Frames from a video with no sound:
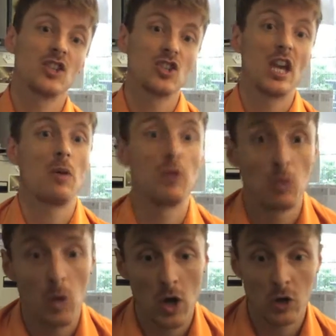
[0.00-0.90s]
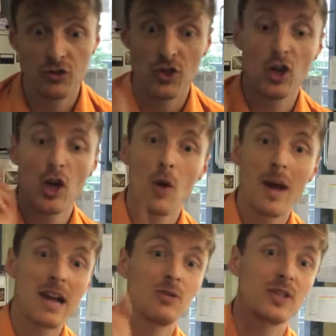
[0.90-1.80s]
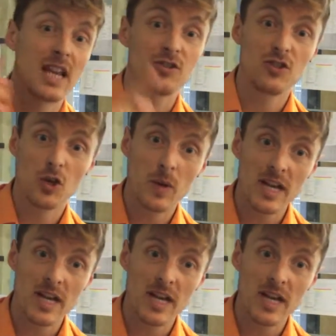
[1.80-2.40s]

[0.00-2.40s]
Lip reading: to share with the world, so go out and do